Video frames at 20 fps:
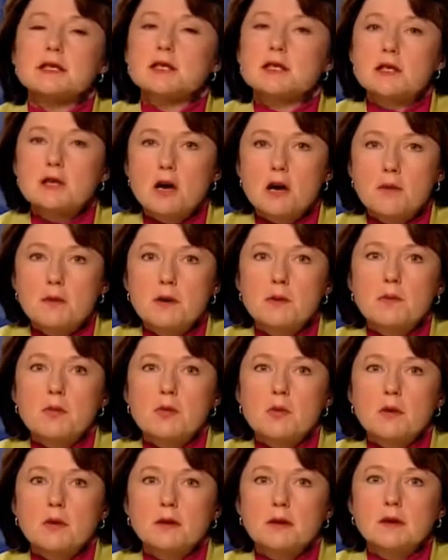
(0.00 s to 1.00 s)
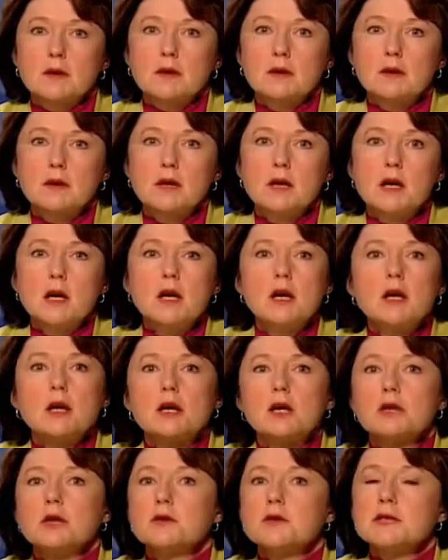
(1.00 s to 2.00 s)
so important.
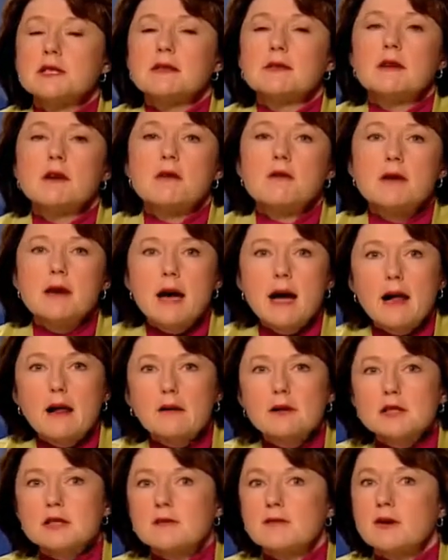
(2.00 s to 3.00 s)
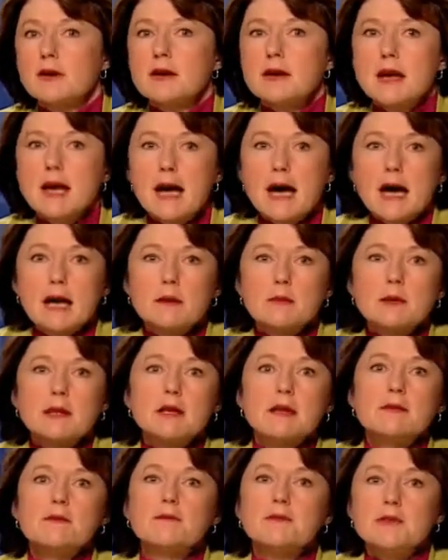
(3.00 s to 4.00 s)
Using their knowledge of anatomy,